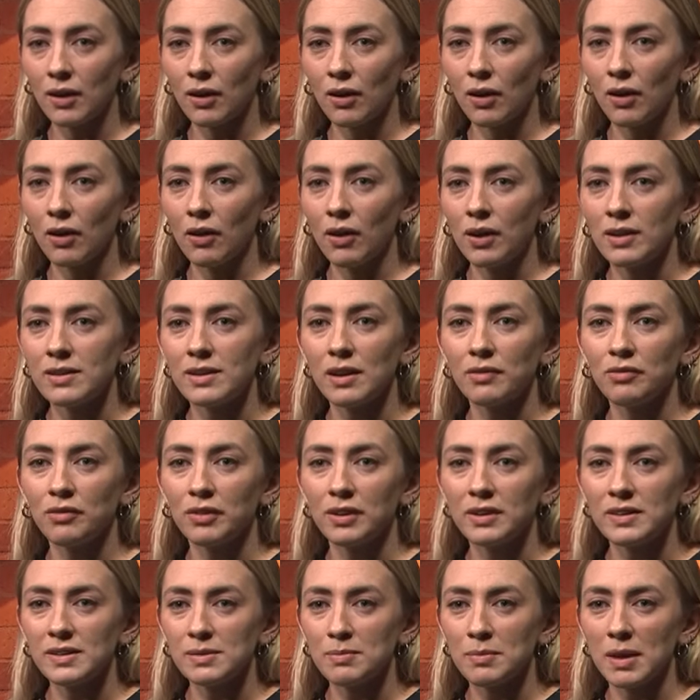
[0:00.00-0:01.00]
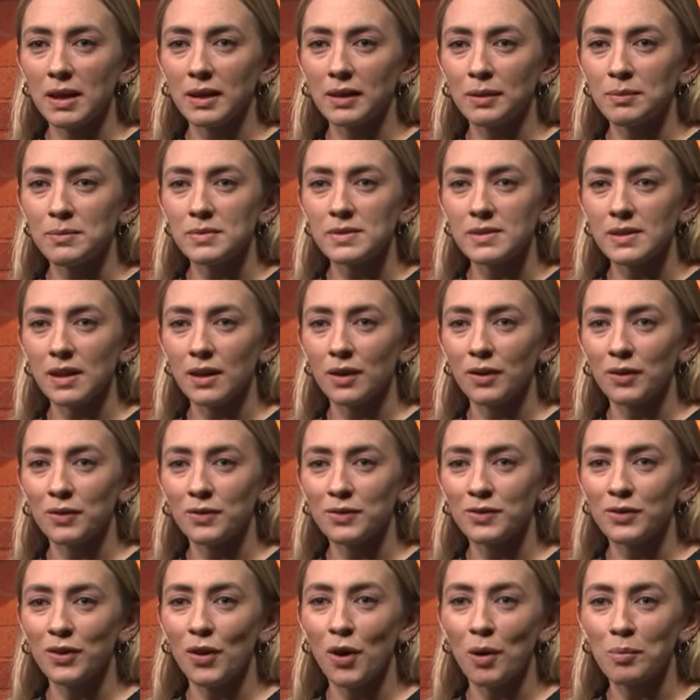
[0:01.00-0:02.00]
are endeavouring to make
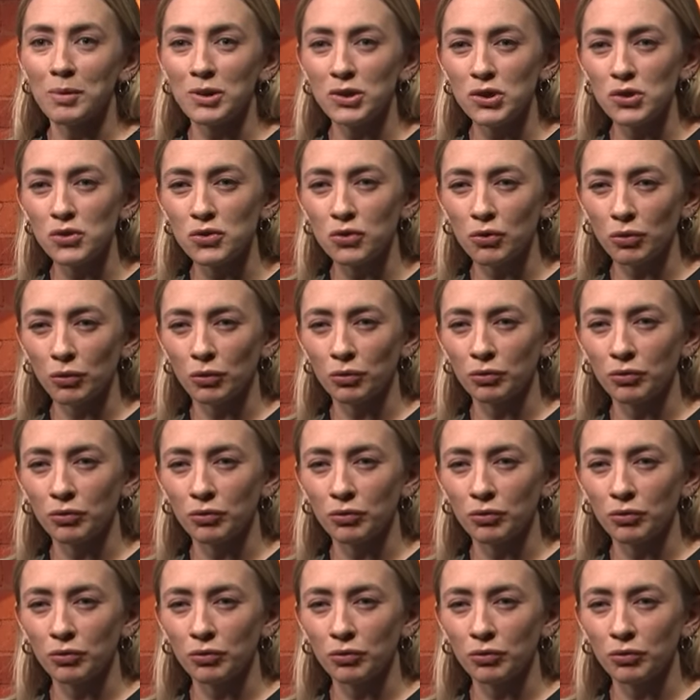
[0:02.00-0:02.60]
themselves carbon neutral,